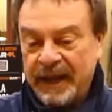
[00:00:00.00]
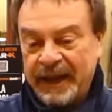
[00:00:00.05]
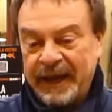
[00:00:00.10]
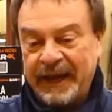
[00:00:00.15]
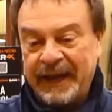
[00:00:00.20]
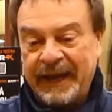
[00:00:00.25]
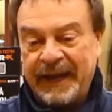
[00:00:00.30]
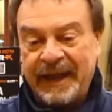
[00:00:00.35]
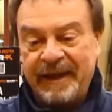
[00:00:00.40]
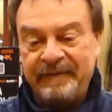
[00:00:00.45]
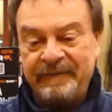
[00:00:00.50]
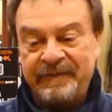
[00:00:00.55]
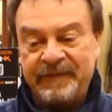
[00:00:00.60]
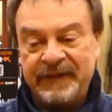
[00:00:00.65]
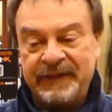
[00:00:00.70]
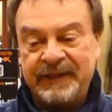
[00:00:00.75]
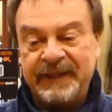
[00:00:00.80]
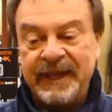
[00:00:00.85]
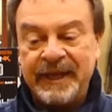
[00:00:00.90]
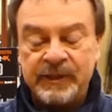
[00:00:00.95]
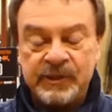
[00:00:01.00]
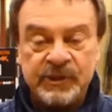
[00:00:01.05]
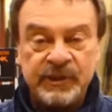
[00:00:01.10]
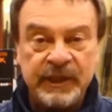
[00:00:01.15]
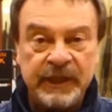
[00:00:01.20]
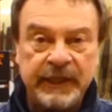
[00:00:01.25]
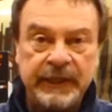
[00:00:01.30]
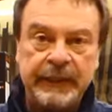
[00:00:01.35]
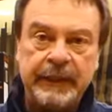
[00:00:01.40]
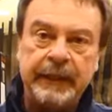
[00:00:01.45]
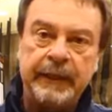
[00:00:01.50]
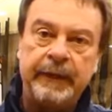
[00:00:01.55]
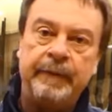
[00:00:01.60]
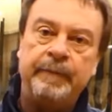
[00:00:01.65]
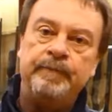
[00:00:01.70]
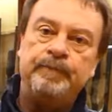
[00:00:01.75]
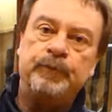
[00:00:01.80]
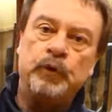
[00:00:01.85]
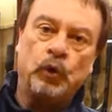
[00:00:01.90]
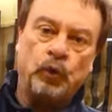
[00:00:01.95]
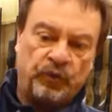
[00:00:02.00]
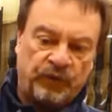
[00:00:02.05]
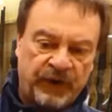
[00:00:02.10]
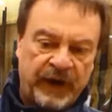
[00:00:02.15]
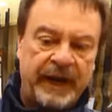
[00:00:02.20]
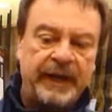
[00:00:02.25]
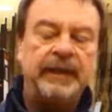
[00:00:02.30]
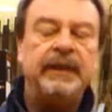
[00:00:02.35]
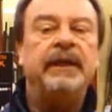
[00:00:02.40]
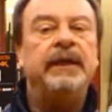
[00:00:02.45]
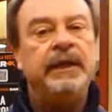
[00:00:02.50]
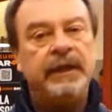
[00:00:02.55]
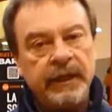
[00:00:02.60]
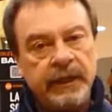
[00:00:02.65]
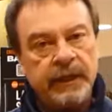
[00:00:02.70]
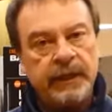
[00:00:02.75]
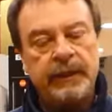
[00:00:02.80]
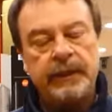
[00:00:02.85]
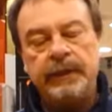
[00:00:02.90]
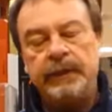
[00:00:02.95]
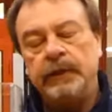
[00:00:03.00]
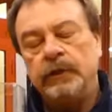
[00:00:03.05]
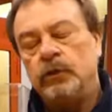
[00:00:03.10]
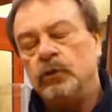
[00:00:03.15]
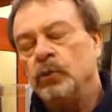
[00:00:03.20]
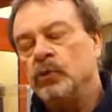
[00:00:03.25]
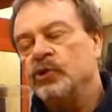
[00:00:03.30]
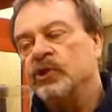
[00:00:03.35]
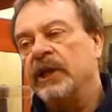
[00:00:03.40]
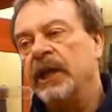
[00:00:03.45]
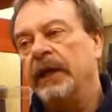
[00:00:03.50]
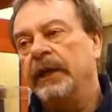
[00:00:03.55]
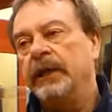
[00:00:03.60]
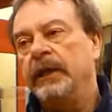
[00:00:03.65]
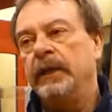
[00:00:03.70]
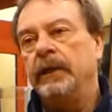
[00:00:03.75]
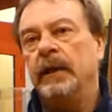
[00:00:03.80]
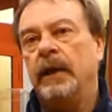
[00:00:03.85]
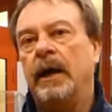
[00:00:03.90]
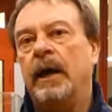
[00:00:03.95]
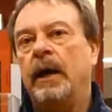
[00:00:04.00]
I have uh, tested already here in Tuscany